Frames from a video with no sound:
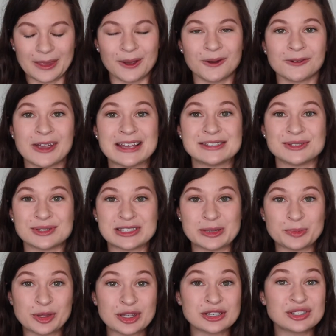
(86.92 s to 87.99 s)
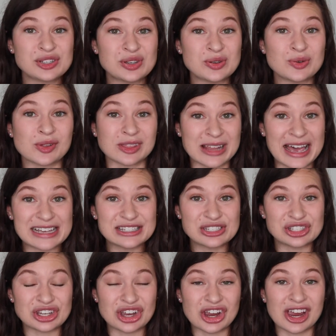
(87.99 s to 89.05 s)
Alright, so similar to
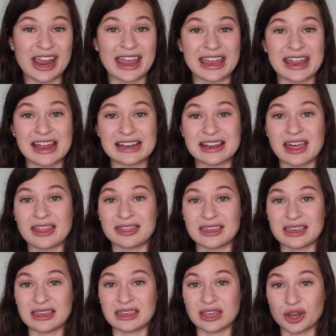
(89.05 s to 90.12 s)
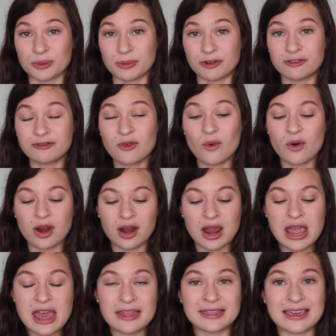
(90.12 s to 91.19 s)
last year and the year before,
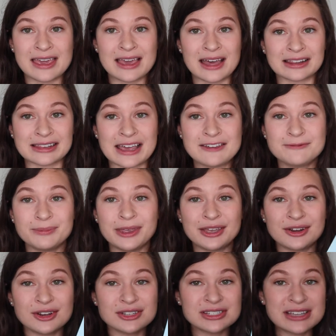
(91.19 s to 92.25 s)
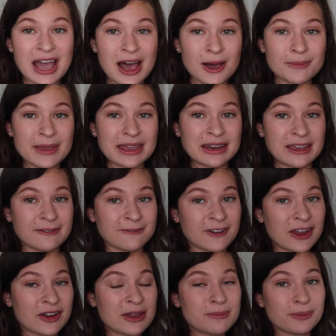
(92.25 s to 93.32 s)
the Life Planners come in a
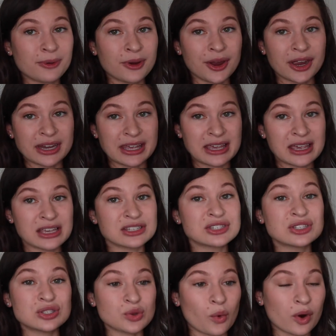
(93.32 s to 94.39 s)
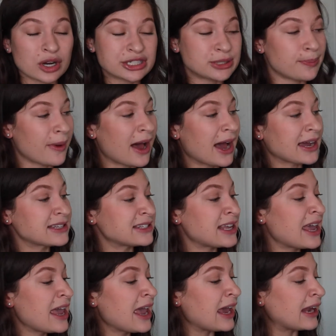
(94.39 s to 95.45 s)
very pretty storage box.
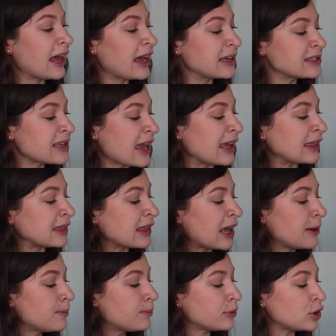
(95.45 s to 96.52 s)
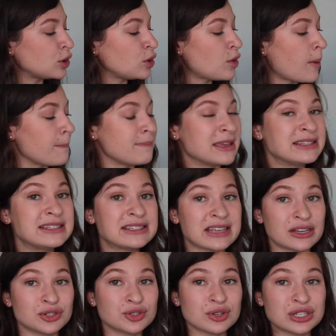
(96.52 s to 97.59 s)
It has a light blue
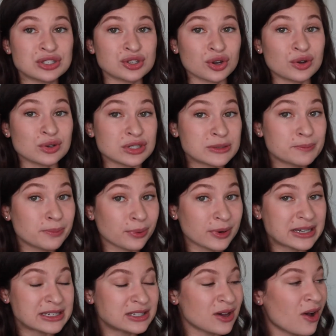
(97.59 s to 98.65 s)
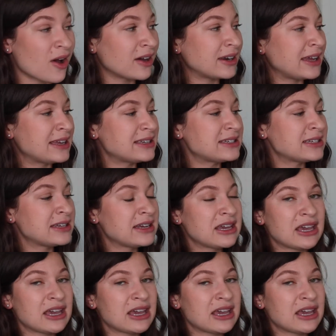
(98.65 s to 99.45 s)
mid-century circles print on it.